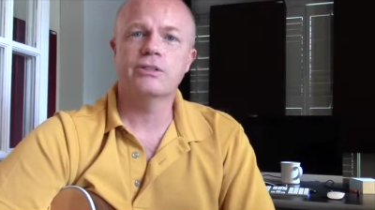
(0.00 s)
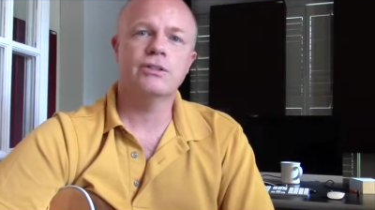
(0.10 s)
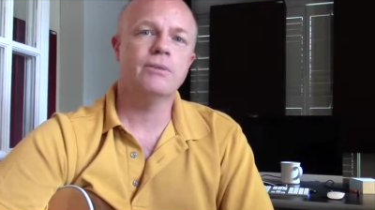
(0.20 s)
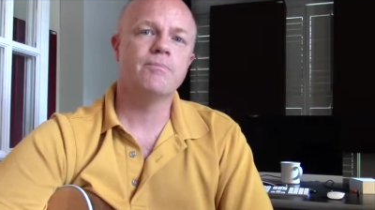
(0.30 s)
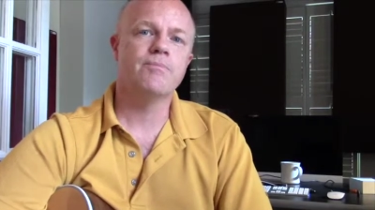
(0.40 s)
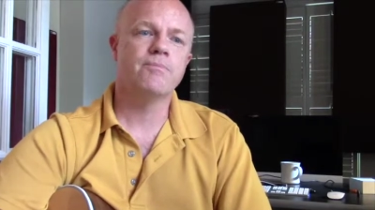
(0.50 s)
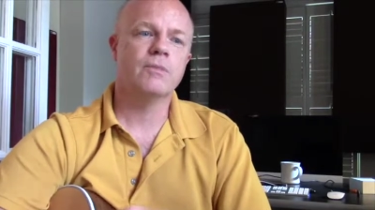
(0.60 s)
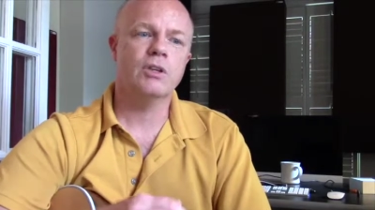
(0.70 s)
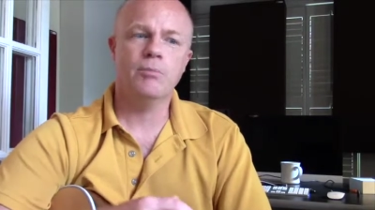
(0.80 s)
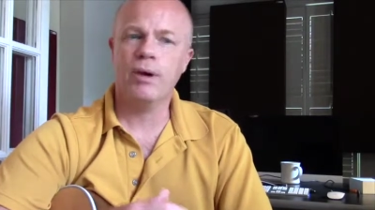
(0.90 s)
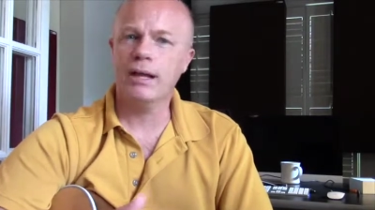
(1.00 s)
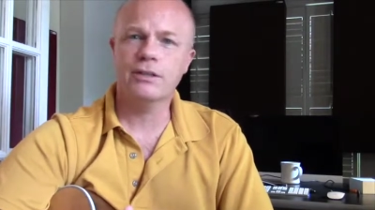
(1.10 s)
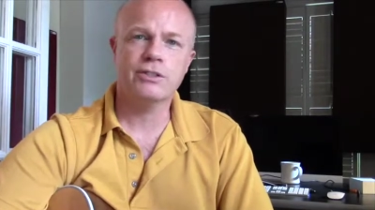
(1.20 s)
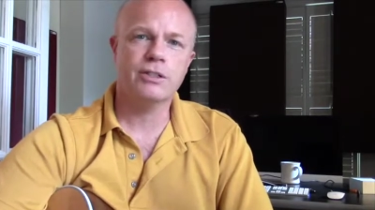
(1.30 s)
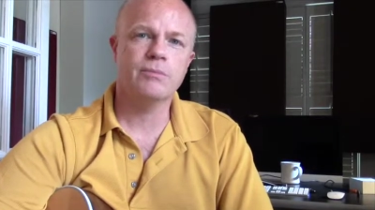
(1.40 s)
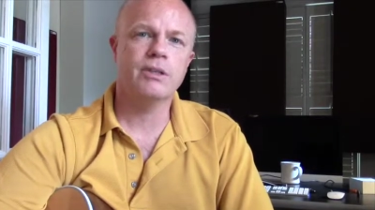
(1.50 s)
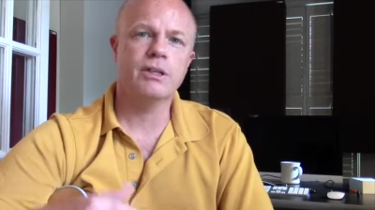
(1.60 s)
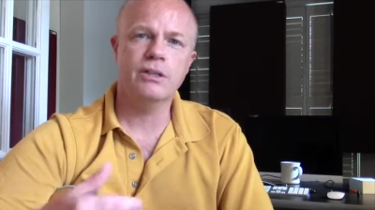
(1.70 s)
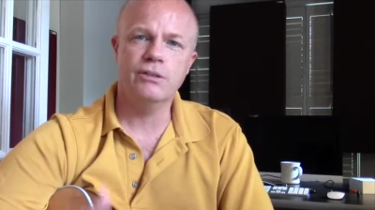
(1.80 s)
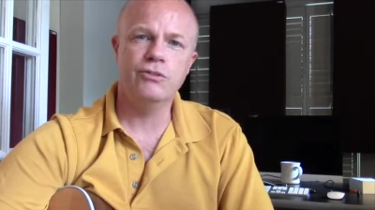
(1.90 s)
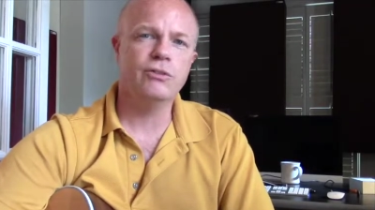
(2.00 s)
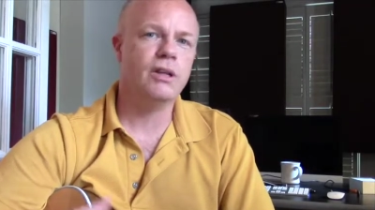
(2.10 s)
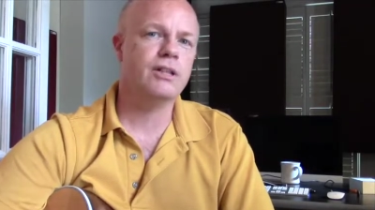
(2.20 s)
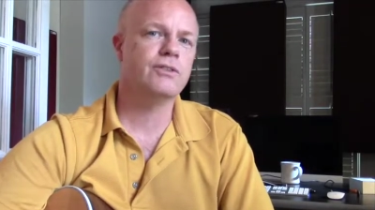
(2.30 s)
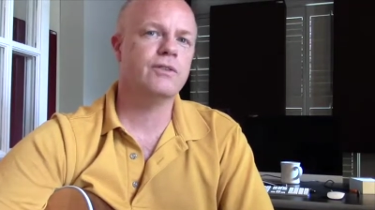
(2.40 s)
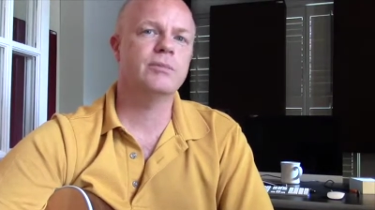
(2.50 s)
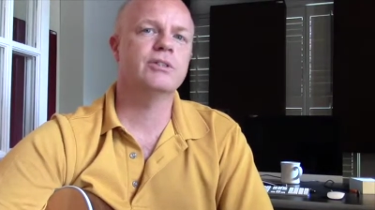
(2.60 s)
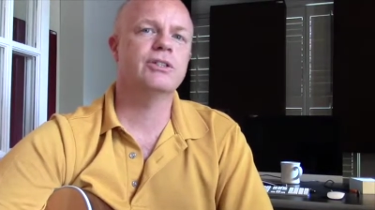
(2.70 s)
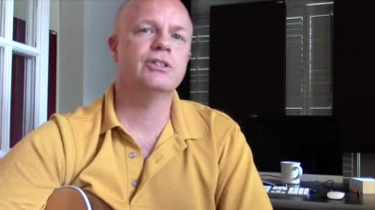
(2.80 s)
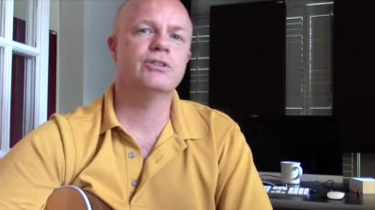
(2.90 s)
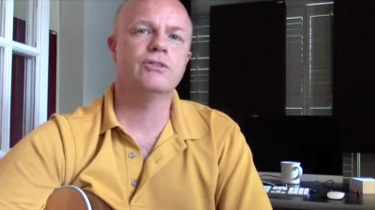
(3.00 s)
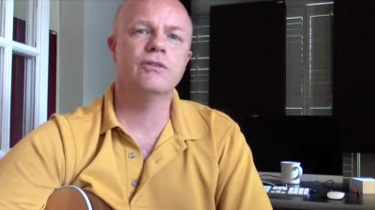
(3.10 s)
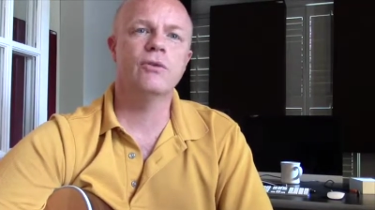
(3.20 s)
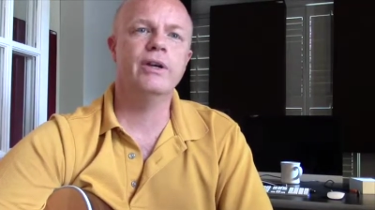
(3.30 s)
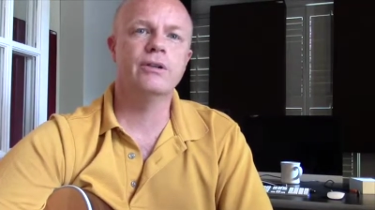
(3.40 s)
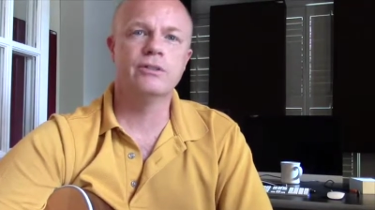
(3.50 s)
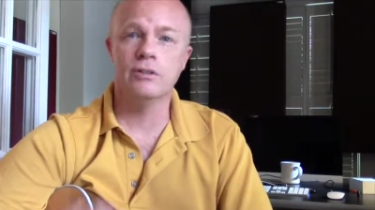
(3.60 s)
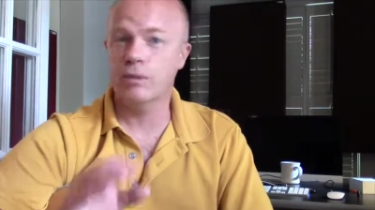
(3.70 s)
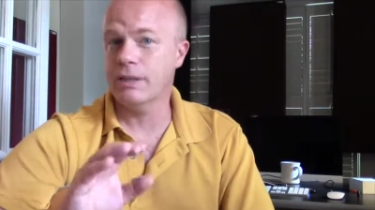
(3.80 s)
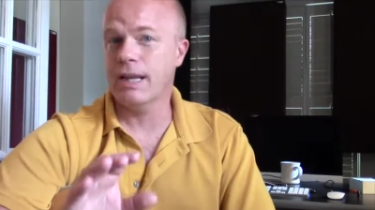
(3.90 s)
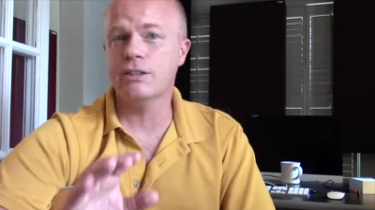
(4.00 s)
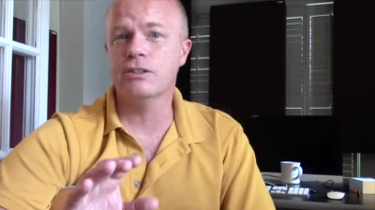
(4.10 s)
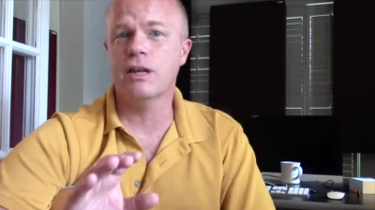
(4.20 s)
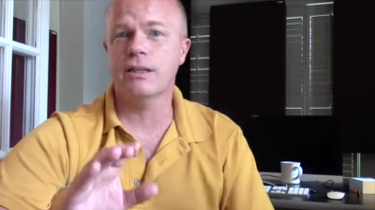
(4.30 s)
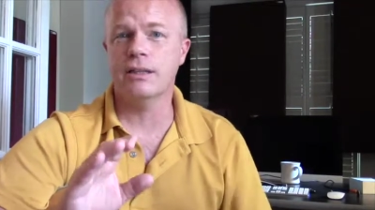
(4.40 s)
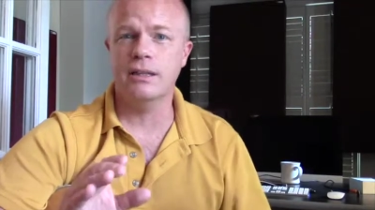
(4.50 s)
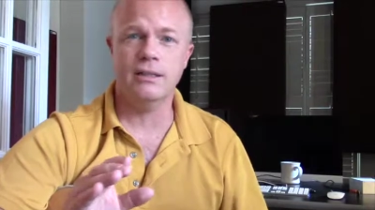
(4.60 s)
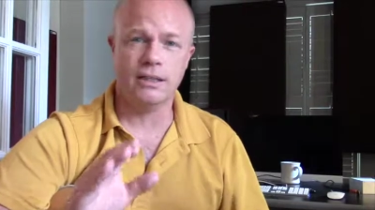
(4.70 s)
So you practice something, do lots of repetitions over a week or two, but that's not the